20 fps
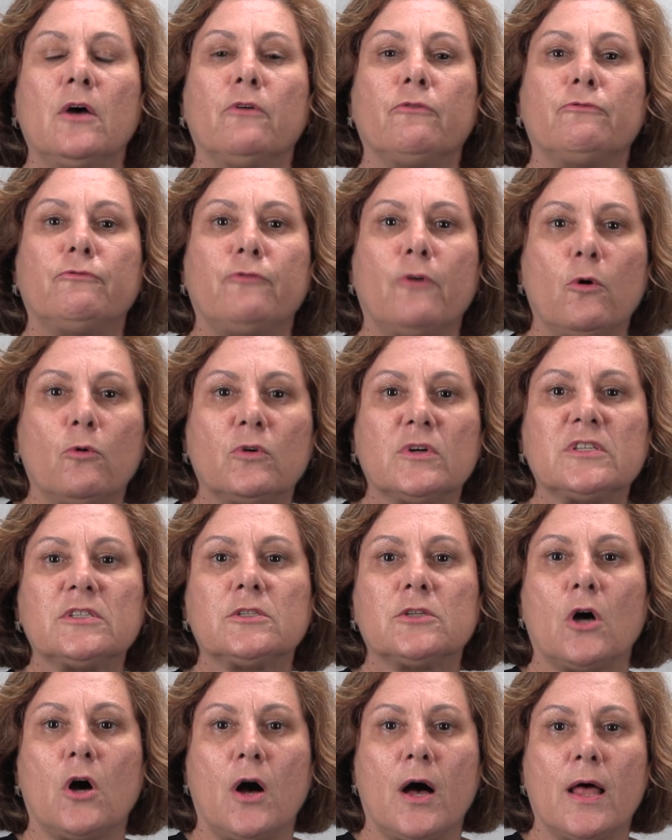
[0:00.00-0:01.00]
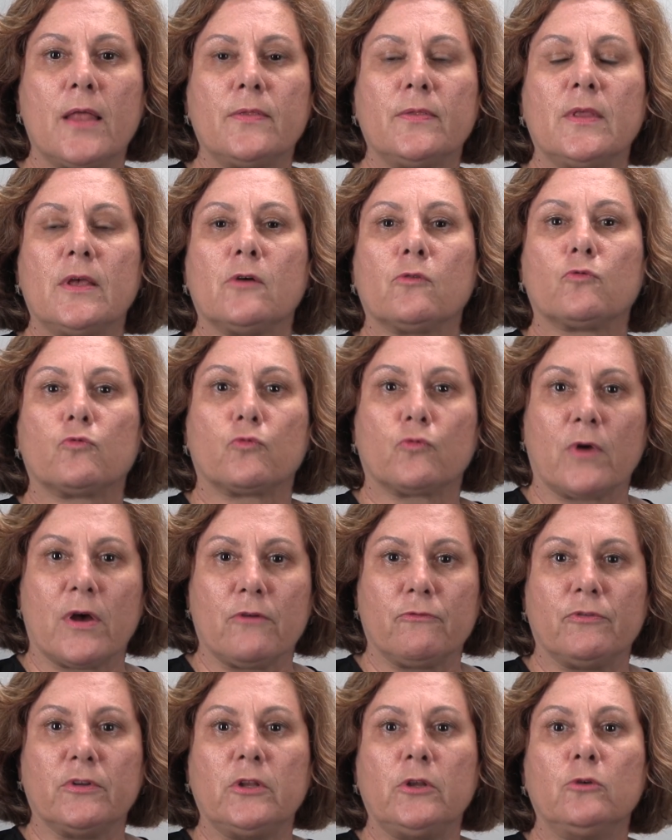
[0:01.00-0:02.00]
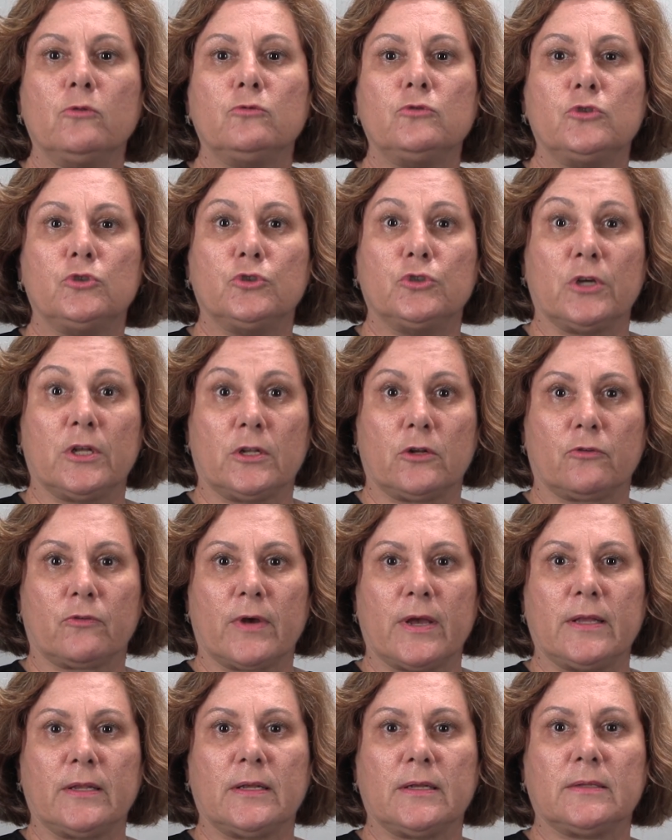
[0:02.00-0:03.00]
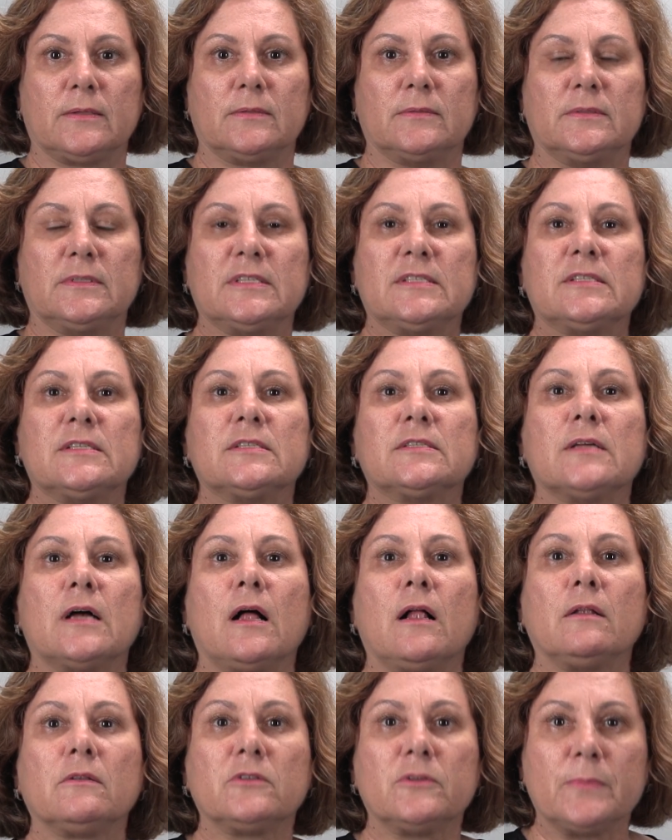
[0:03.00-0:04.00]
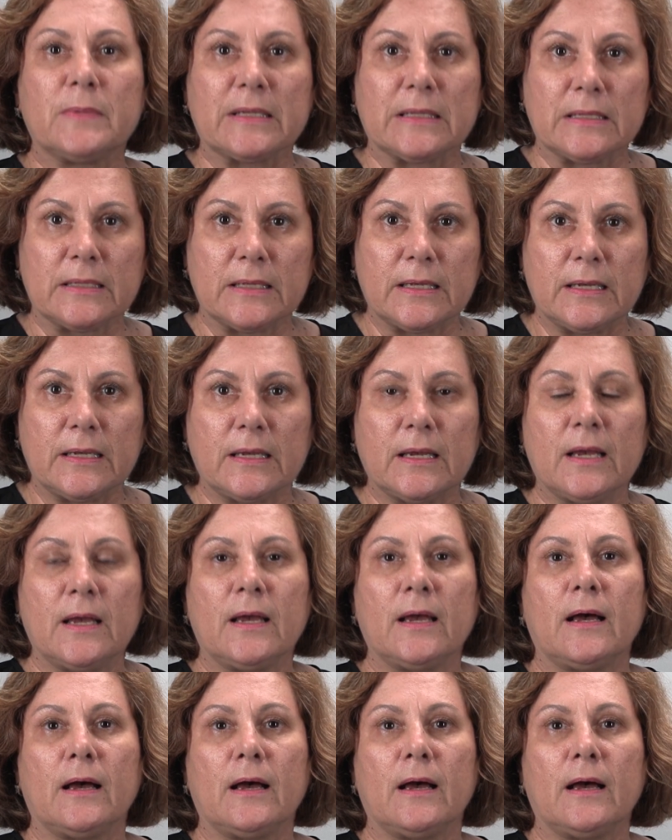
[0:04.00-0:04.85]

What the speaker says: Focus on the revenue generated. This is ultimately